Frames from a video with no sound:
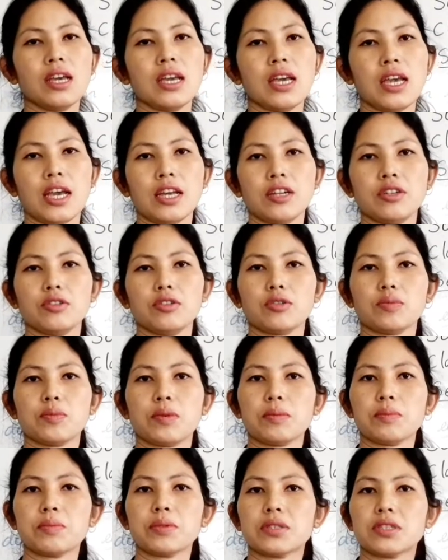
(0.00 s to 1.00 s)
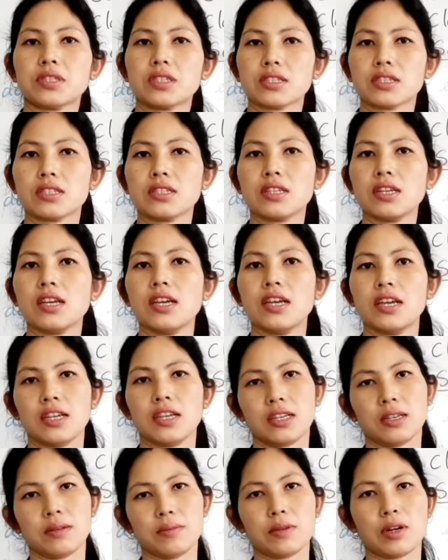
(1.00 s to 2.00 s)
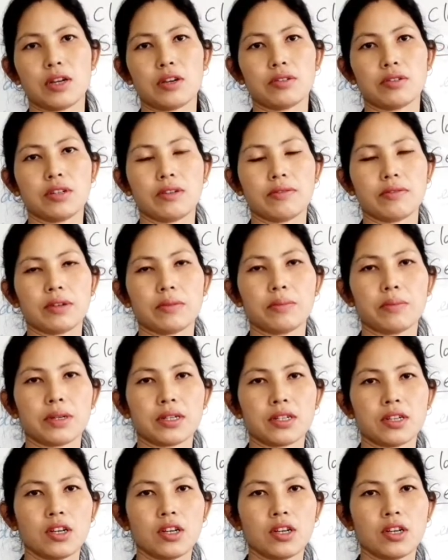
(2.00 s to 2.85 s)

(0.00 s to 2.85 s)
endosperm precedes the embryo development.